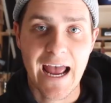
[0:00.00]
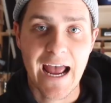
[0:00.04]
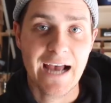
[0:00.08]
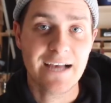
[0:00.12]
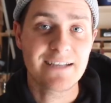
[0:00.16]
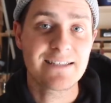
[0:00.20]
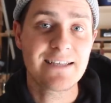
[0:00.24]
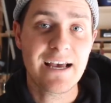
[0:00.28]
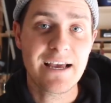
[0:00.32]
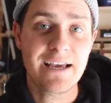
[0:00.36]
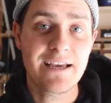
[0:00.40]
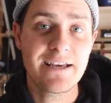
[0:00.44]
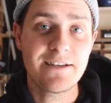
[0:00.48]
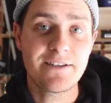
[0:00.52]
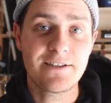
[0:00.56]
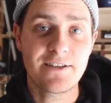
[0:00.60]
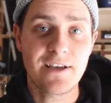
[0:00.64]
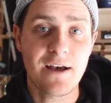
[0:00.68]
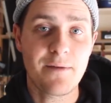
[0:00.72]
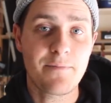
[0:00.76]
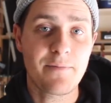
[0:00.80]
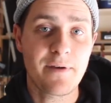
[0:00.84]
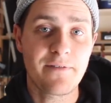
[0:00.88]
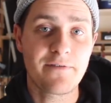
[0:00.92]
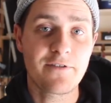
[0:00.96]
As that heats
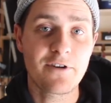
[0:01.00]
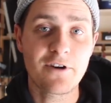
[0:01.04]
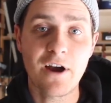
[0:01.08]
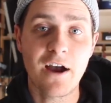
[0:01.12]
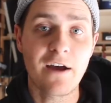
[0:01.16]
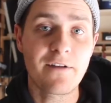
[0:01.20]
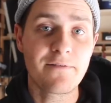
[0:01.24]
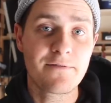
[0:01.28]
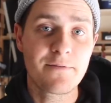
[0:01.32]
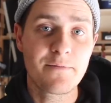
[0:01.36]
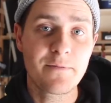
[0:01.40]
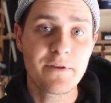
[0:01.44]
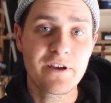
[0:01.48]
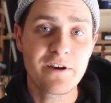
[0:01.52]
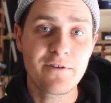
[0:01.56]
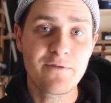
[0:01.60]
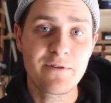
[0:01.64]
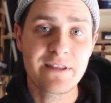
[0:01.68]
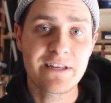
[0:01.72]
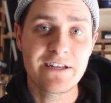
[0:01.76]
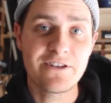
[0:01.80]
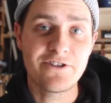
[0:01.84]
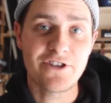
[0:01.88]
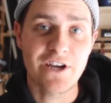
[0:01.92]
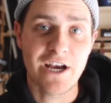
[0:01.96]
up, if you're unfamiliar
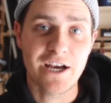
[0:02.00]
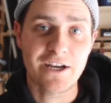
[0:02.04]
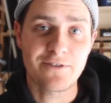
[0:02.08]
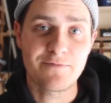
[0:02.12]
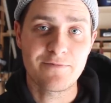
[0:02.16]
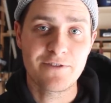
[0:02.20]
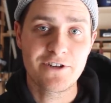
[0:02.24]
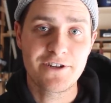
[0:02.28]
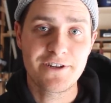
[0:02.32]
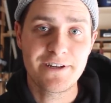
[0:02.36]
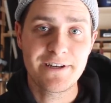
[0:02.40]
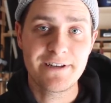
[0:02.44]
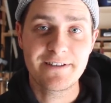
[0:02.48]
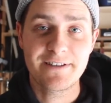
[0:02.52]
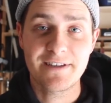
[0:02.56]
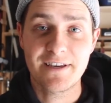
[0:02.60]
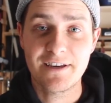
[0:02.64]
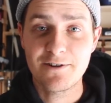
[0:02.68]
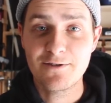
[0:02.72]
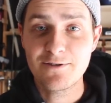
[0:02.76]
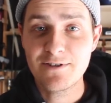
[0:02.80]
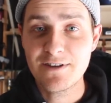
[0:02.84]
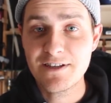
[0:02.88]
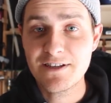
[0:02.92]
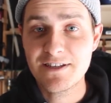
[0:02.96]
with injection machines,
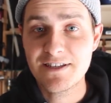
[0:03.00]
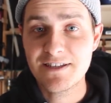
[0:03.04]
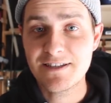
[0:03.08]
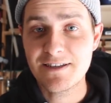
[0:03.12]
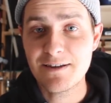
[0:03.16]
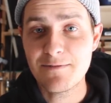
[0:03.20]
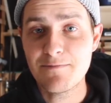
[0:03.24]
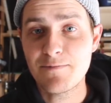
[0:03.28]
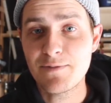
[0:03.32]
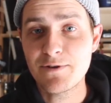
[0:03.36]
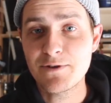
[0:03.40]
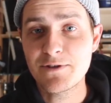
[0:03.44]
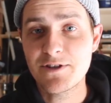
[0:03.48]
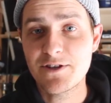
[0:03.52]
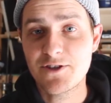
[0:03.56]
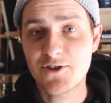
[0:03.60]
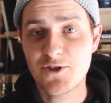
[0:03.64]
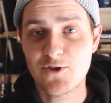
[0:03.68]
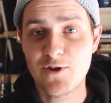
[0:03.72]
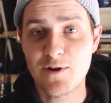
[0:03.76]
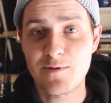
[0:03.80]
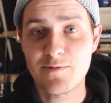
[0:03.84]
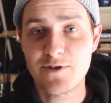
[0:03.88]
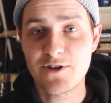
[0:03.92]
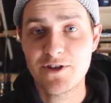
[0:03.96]
here's a simple
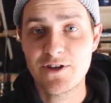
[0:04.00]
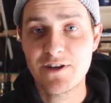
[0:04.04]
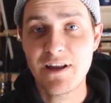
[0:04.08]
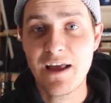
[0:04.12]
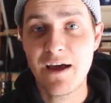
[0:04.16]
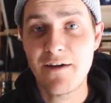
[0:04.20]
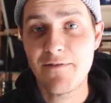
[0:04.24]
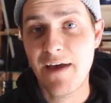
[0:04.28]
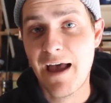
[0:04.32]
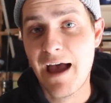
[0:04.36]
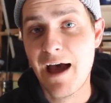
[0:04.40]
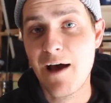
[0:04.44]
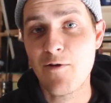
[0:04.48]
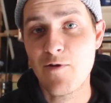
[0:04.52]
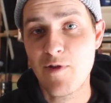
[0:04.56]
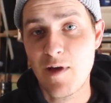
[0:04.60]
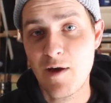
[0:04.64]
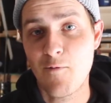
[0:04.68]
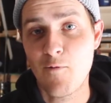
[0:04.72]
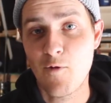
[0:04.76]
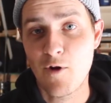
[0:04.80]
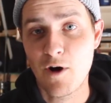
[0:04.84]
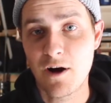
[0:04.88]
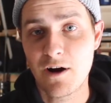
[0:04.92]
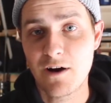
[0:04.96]
description of how they
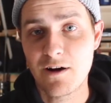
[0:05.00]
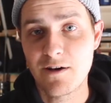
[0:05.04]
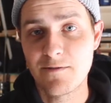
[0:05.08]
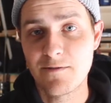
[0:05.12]
work.